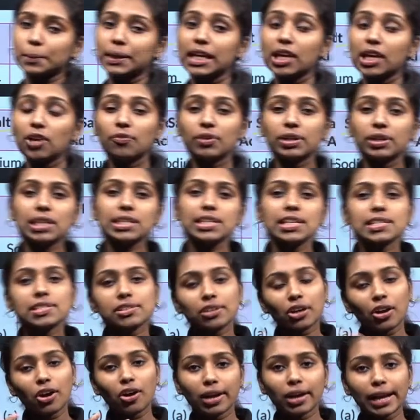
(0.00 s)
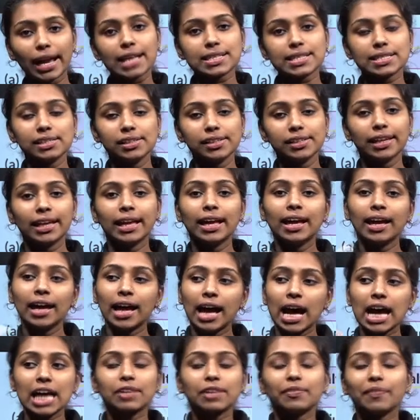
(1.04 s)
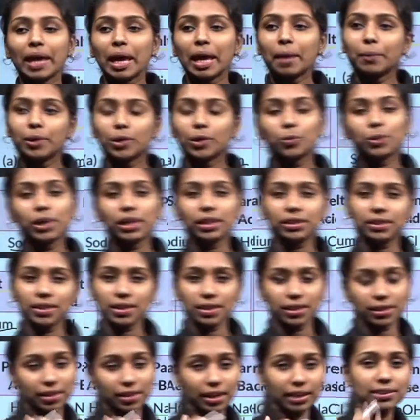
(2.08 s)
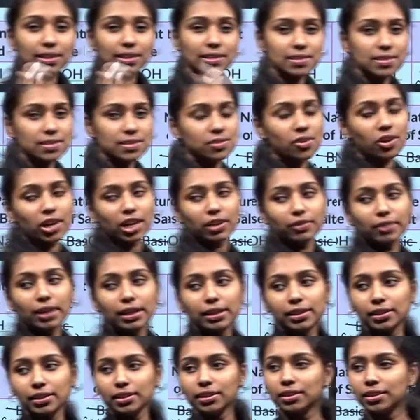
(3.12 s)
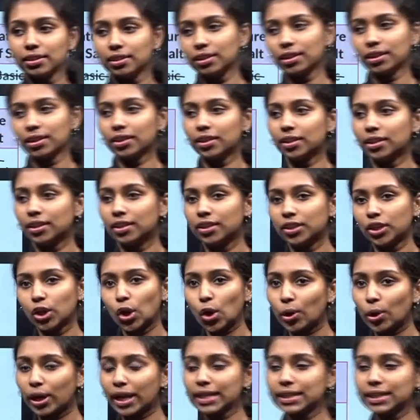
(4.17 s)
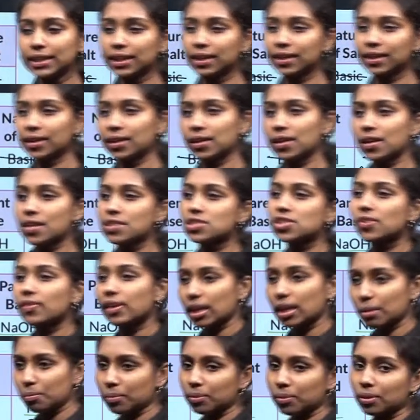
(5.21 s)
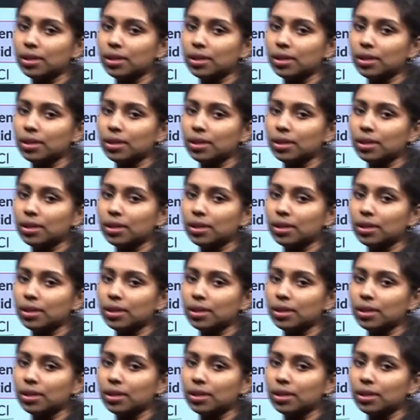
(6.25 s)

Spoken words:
If it is a strong acid, are we able to drink the soda water? No, right? So, we can